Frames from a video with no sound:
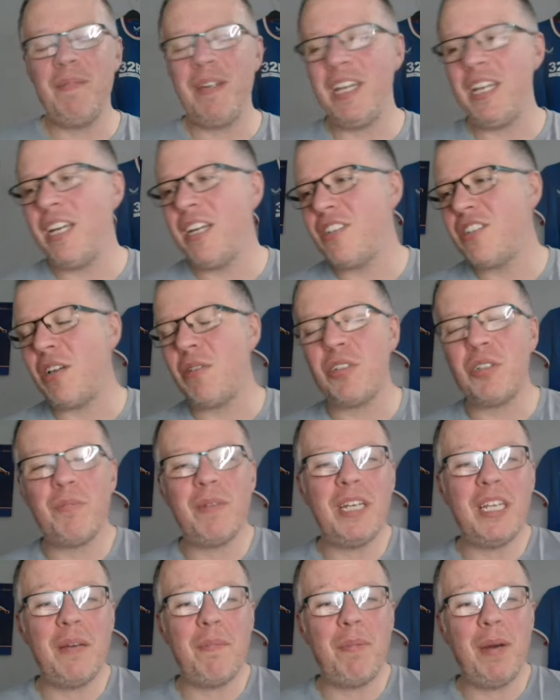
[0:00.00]
In a social
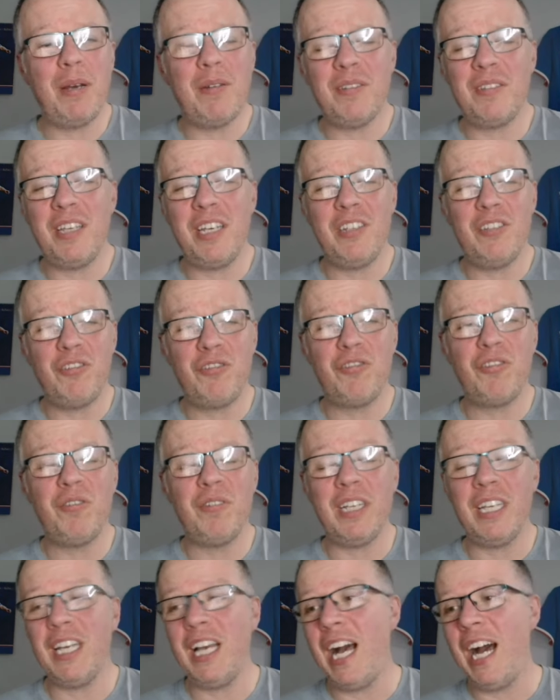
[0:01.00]
media post that is
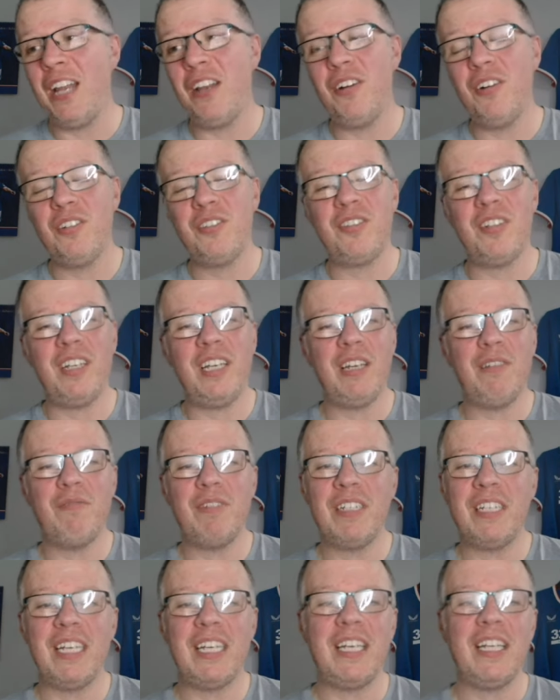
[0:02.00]
truly and utterly
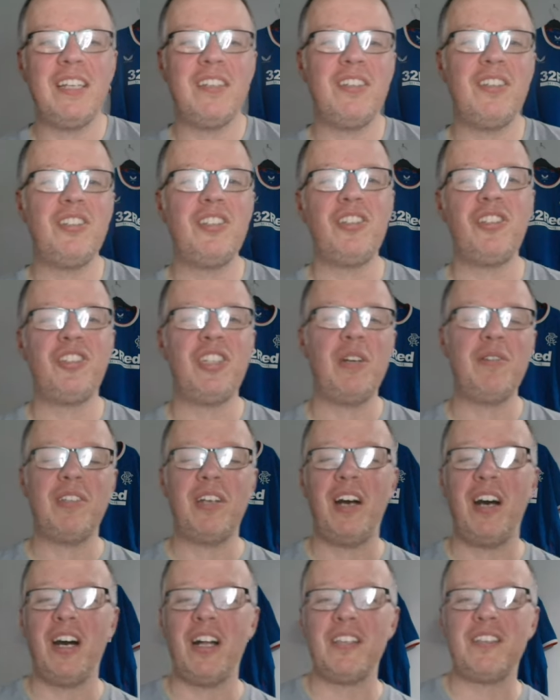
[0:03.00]
ridiculous and just shows
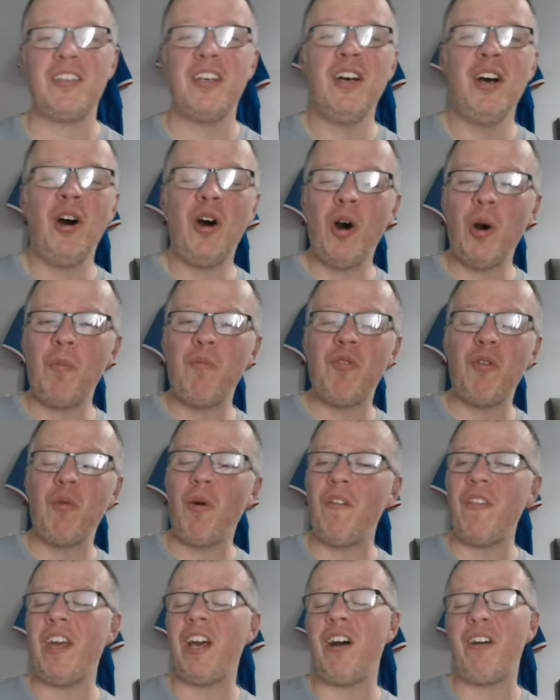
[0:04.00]
Hearts up for
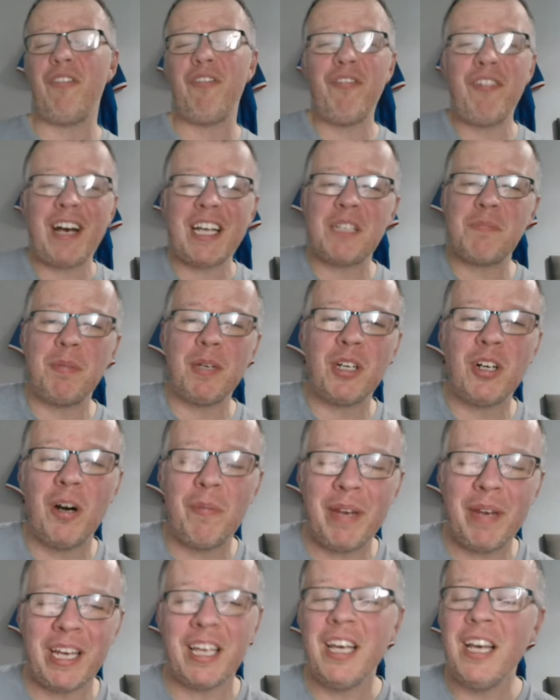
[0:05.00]
what they are fast
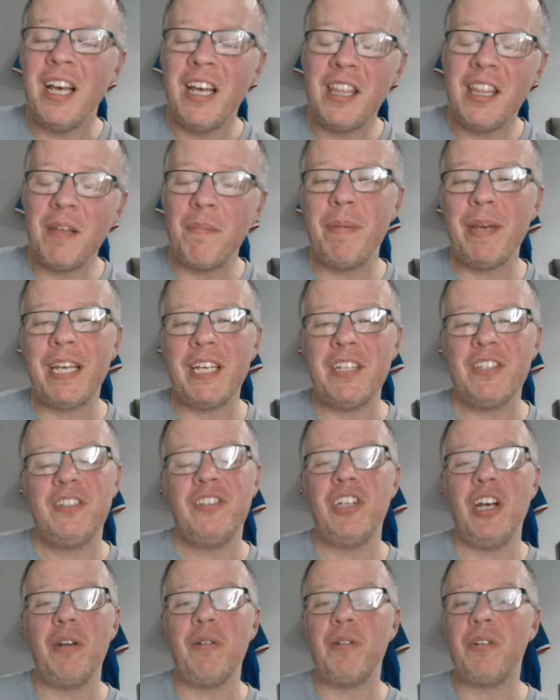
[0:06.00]
becoming, the biggest
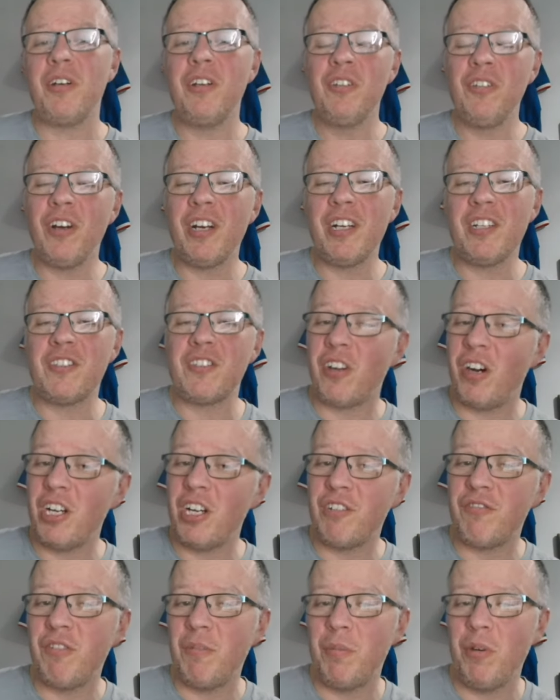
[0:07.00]
joke, not in
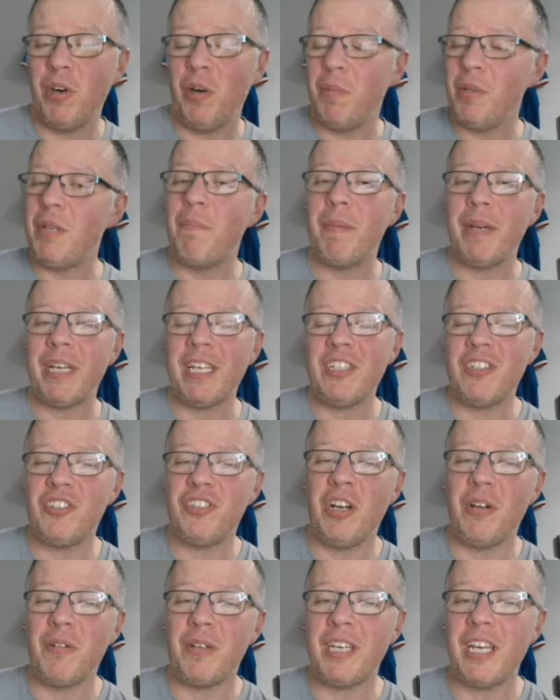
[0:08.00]
Scottish football, but the biggest
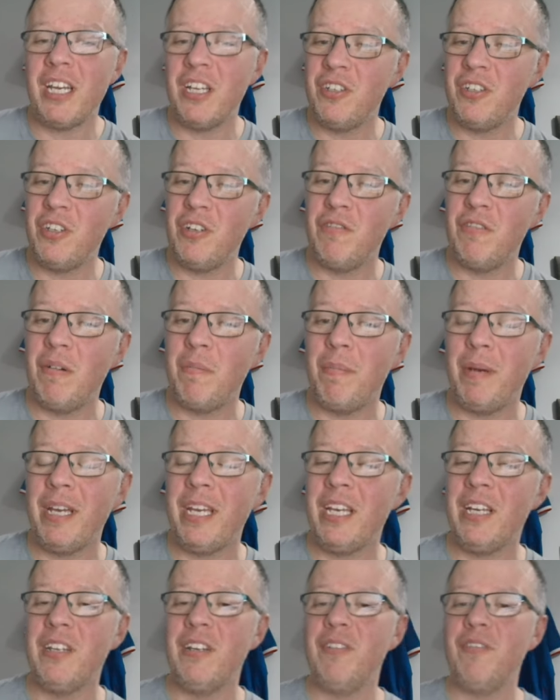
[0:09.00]
joke in
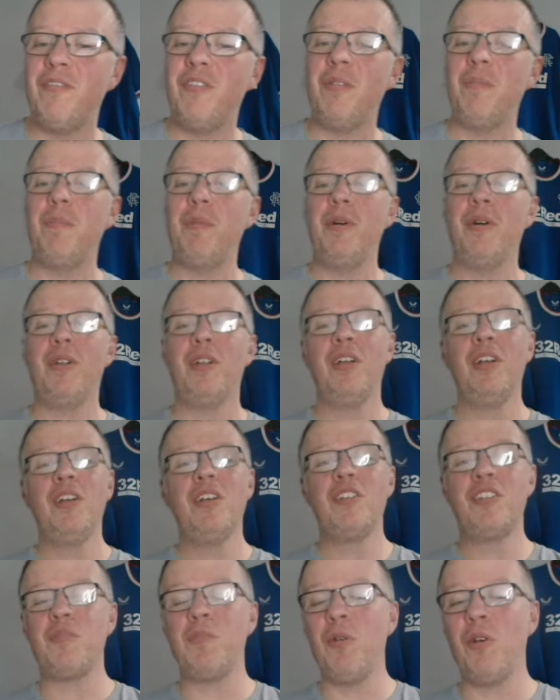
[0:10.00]
European football.
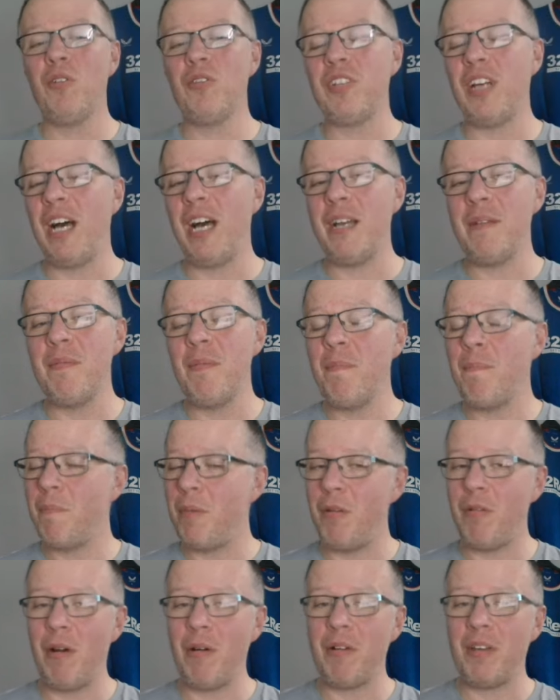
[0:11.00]
Small time,
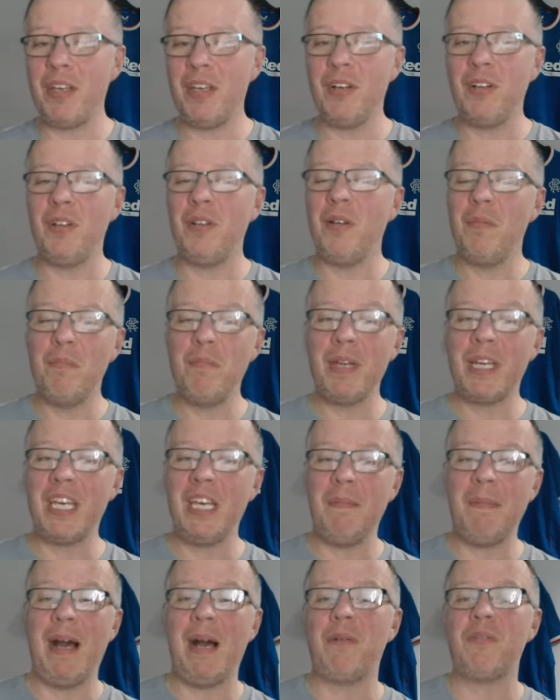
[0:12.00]
parochial,
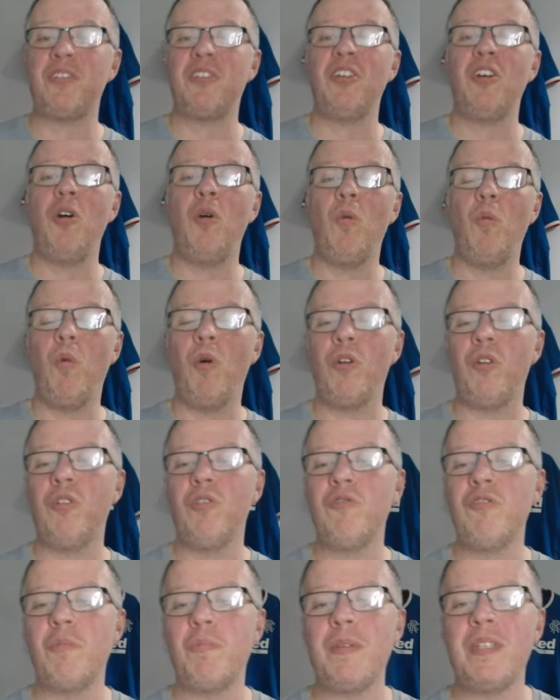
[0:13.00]
Mickey Mouse,
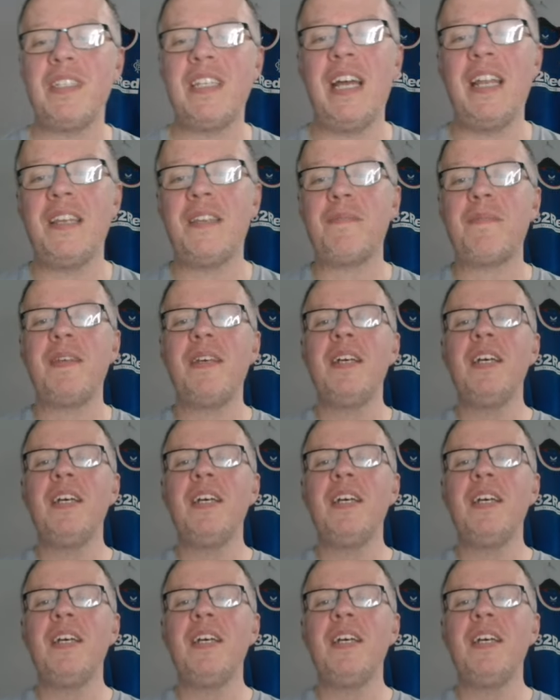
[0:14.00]
100%.